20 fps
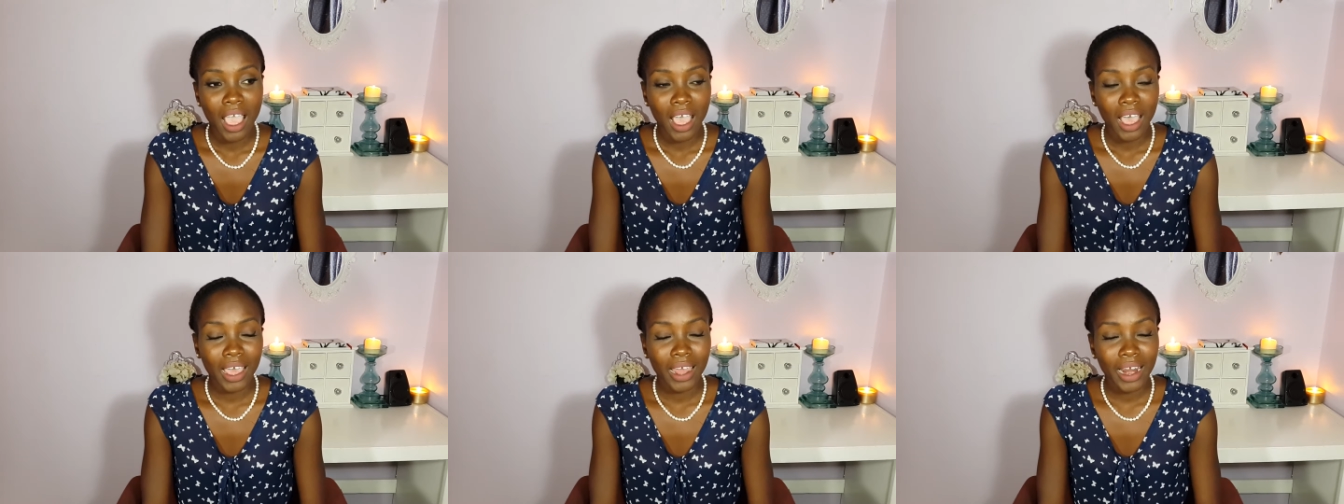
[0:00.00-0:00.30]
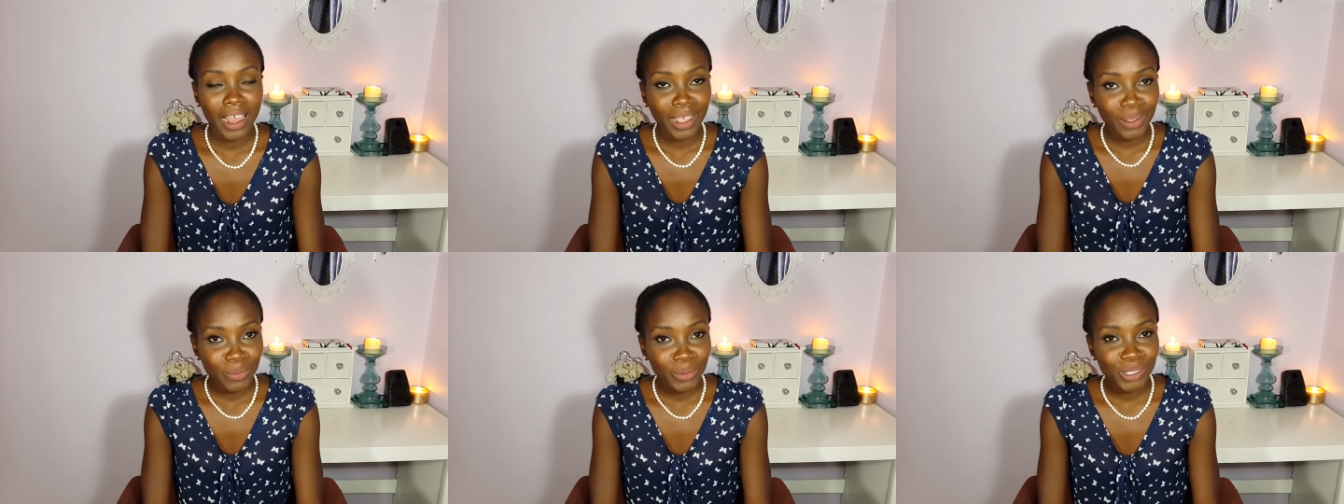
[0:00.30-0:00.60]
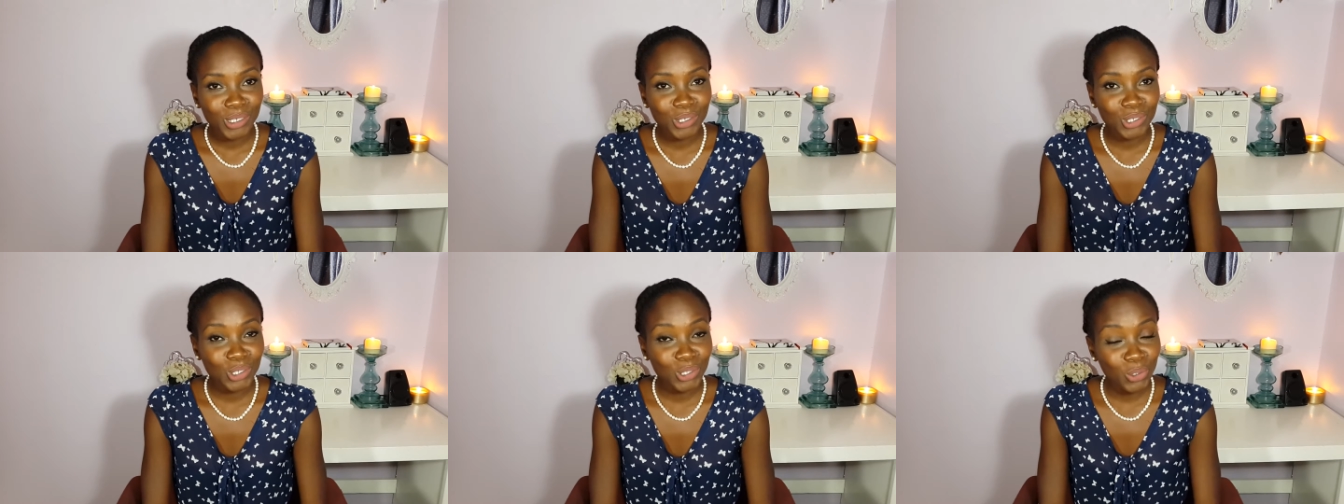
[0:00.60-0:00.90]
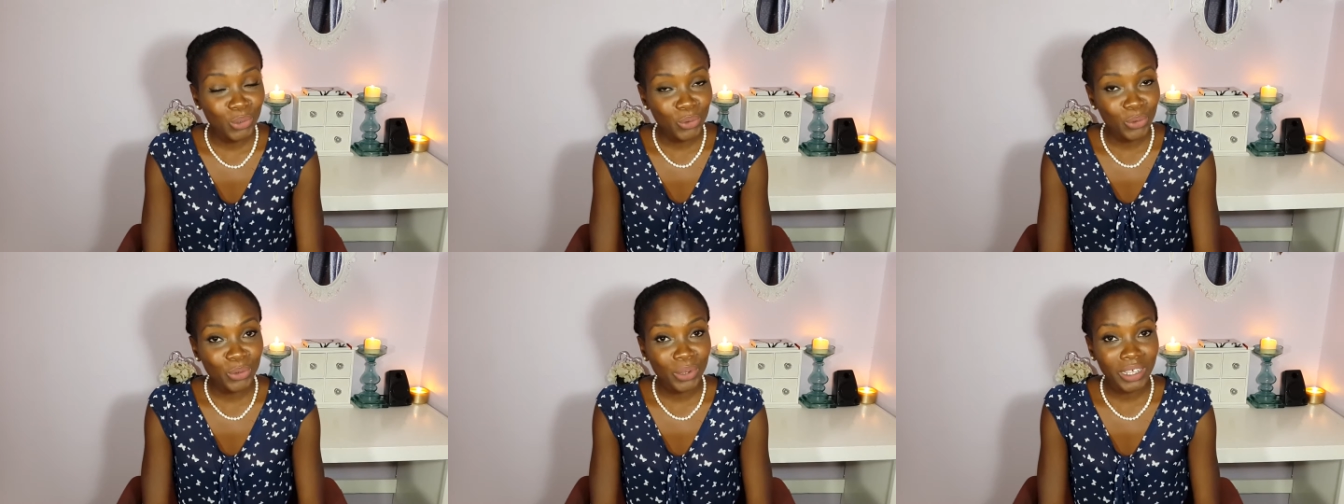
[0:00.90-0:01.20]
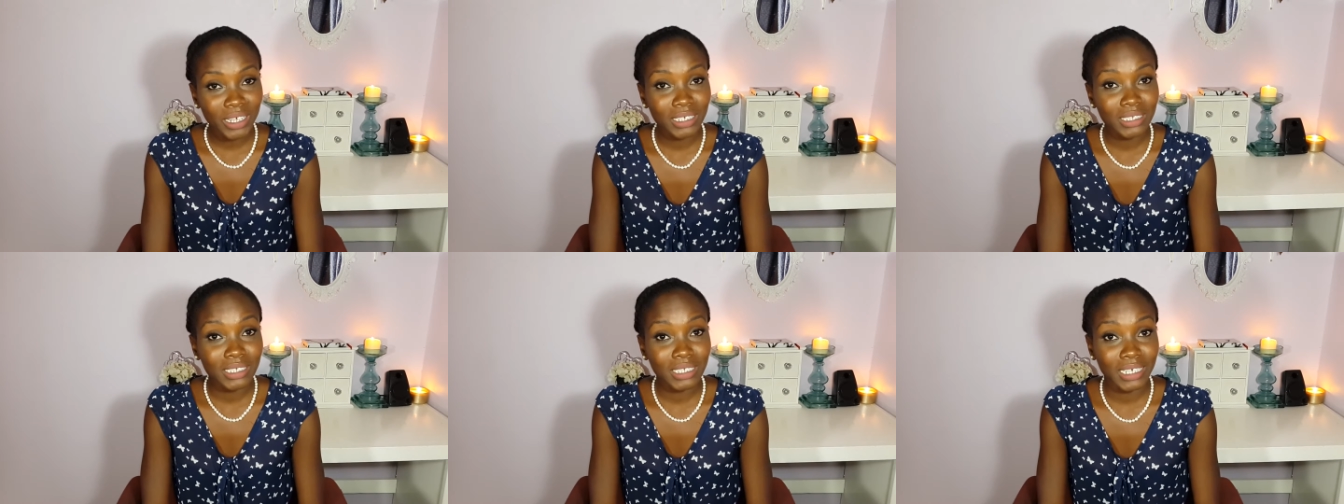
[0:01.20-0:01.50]
And I was so
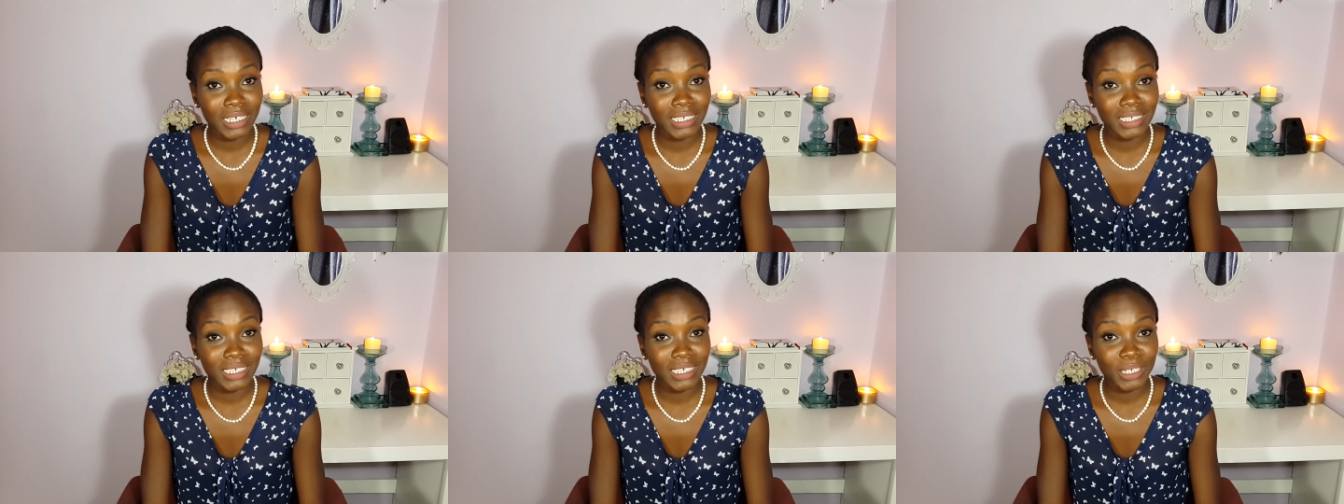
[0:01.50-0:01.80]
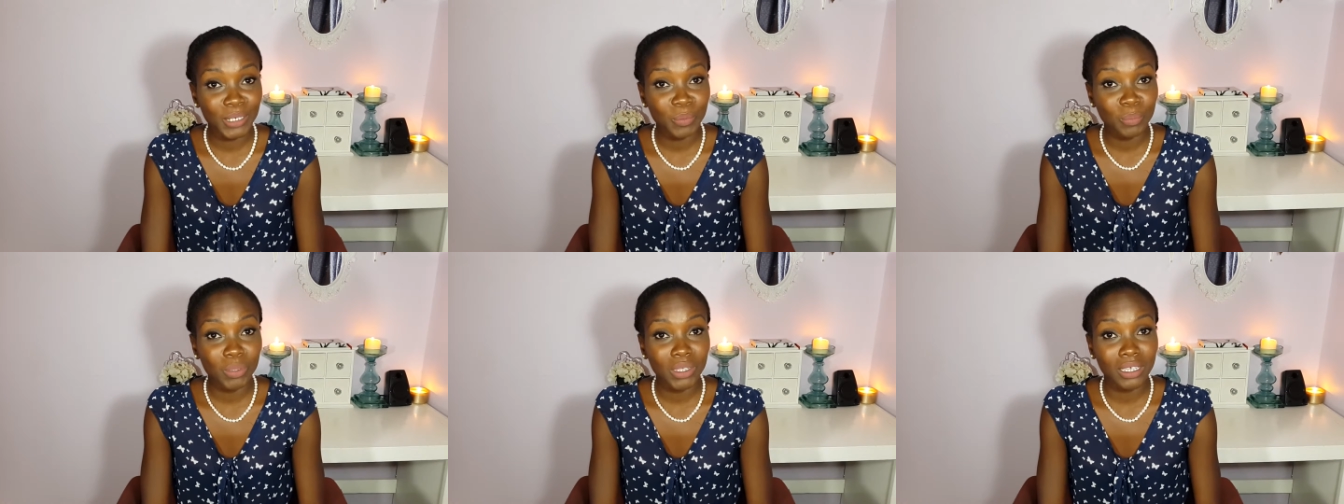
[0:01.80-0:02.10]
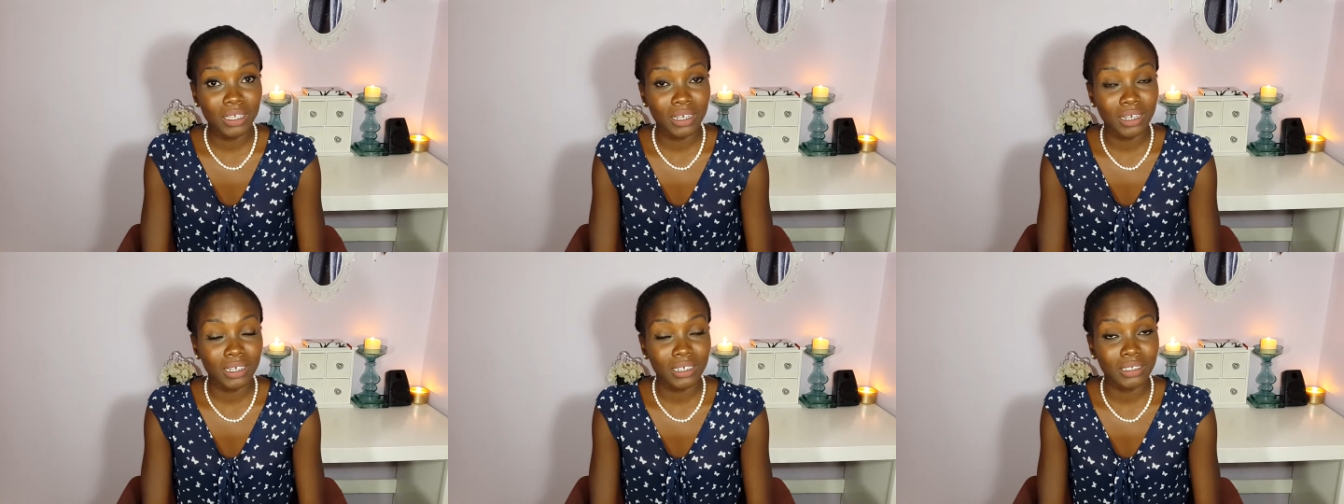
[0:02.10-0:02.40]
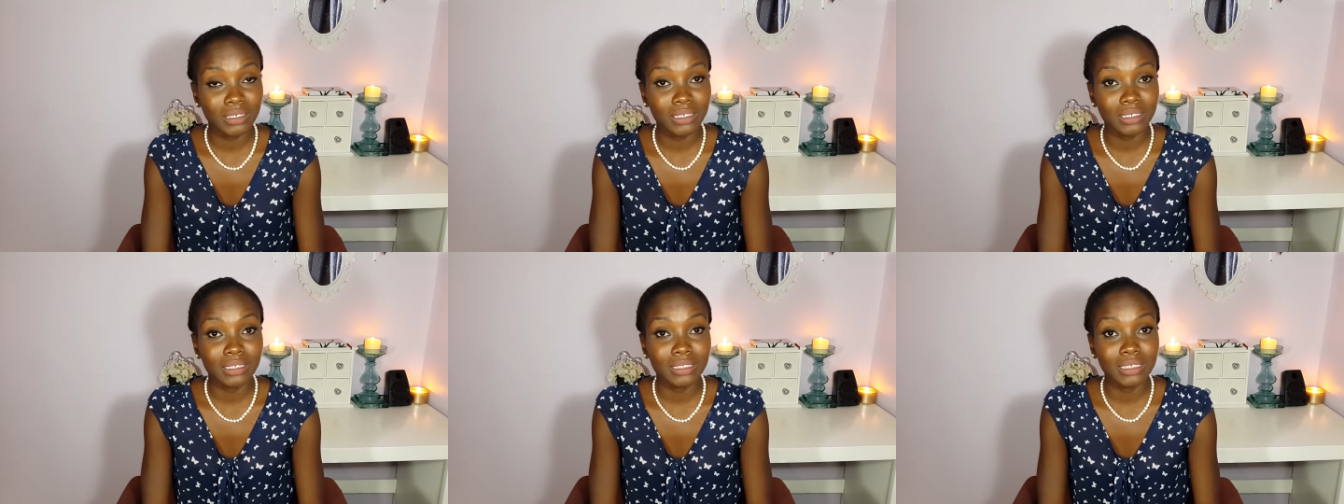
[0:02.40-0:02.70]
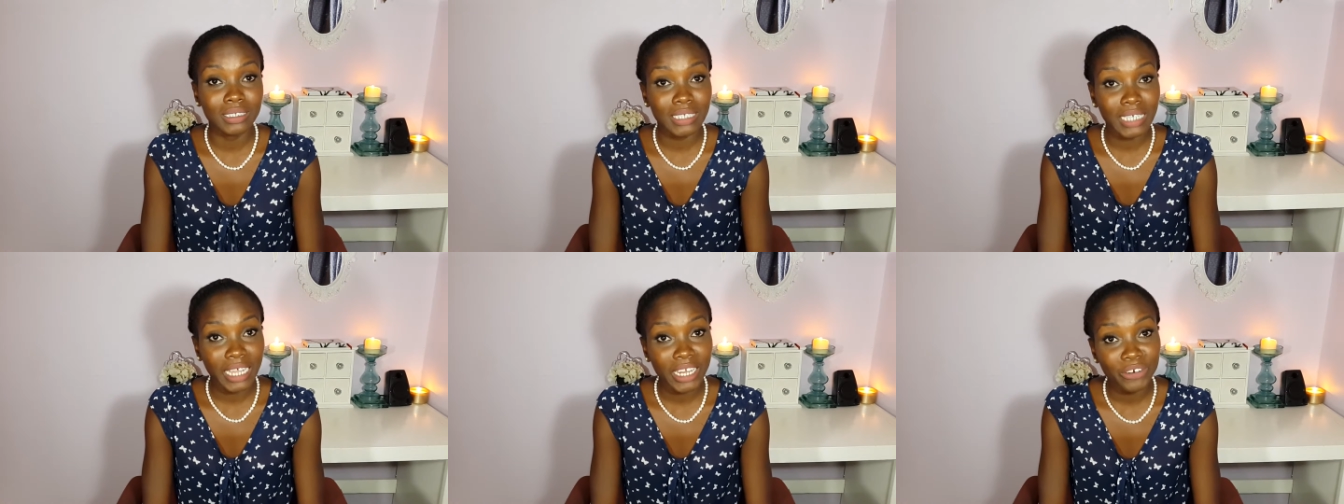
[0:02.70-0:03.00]
excited because
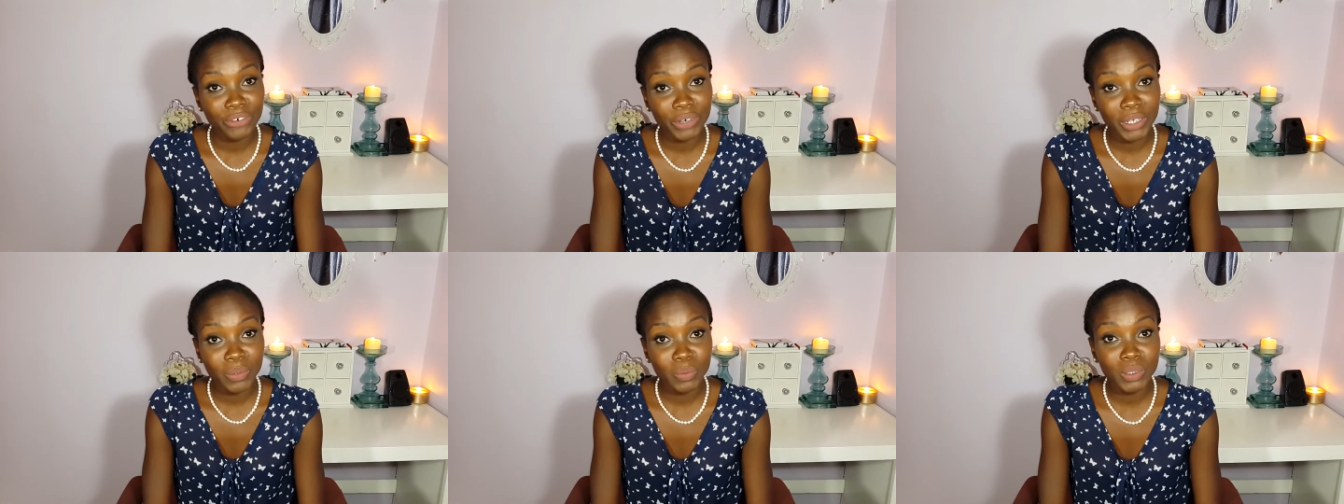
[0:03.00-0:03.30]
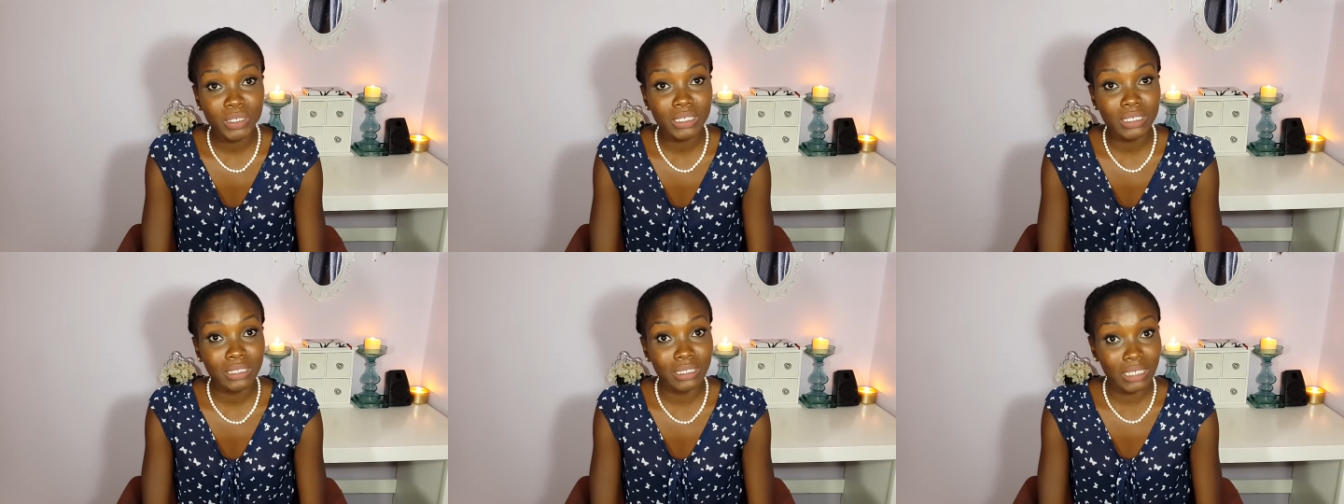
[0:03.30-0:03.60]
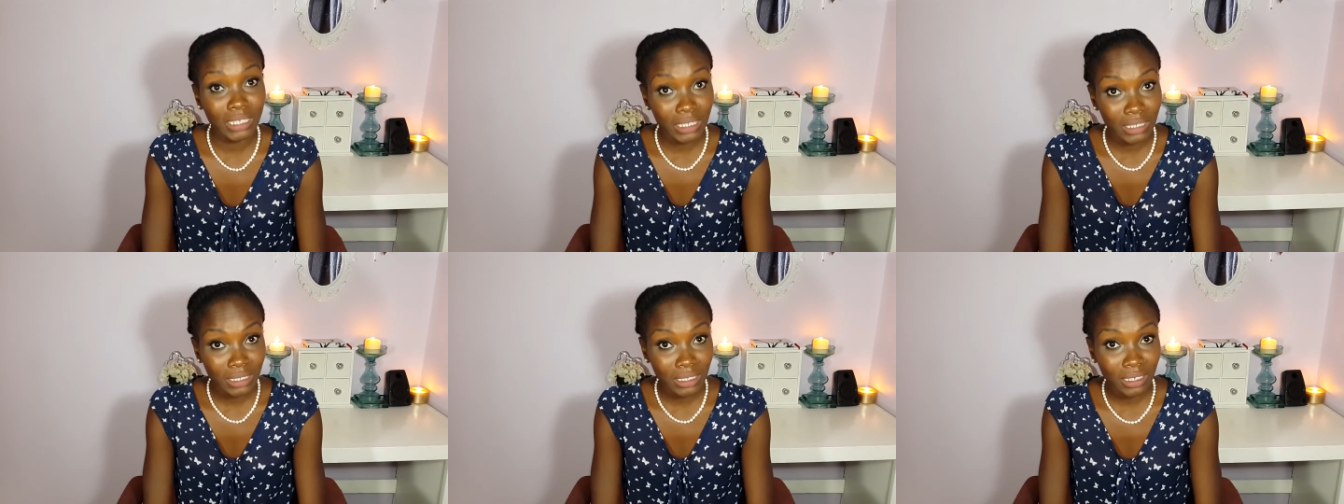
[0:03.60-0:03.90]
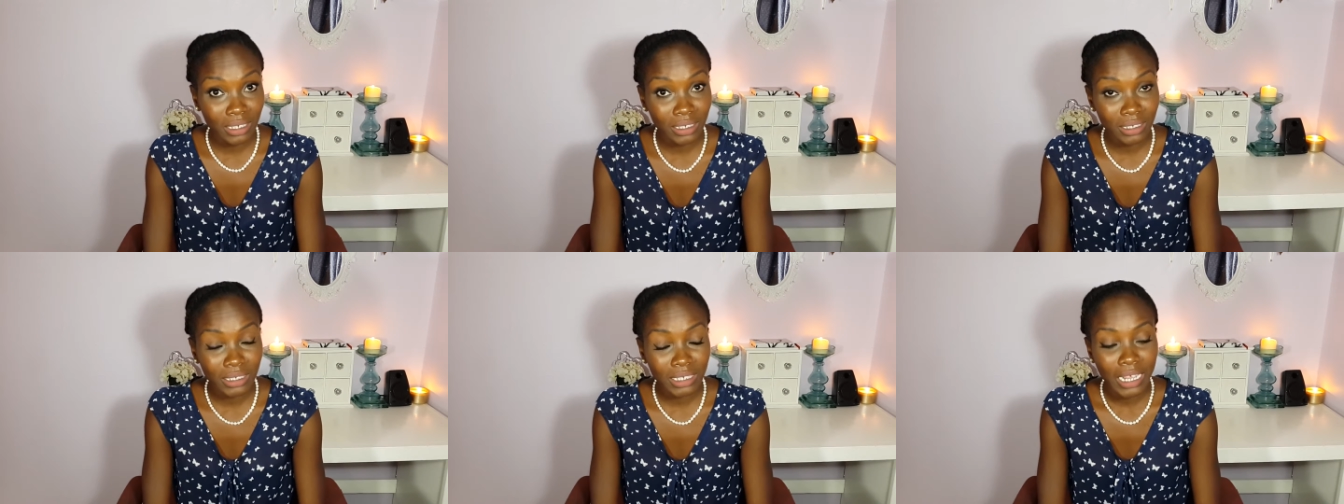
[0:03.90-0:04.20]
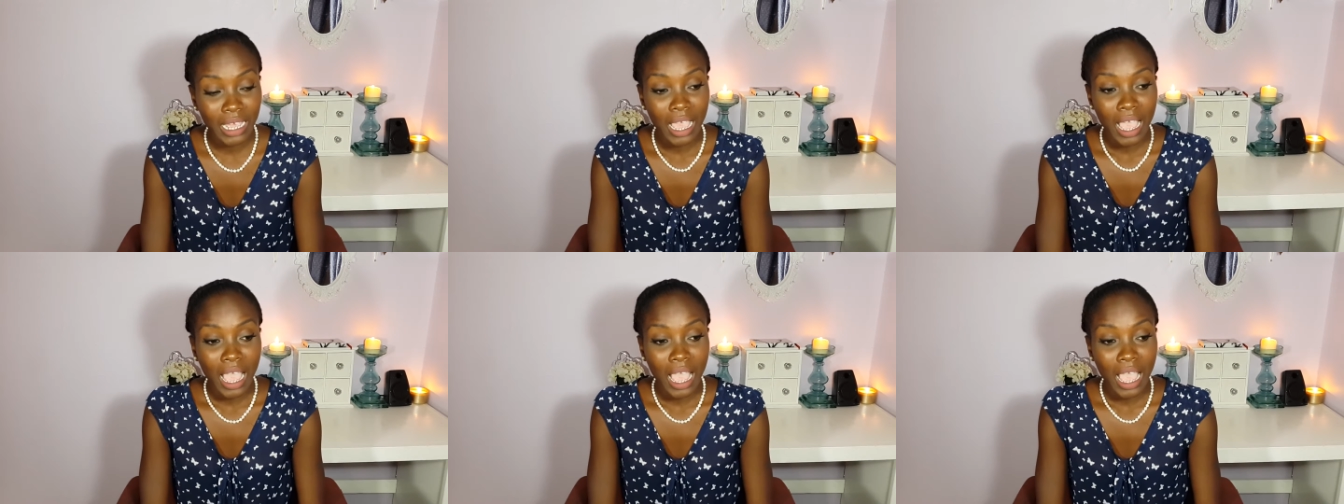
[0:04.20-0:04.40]
the salary was decent,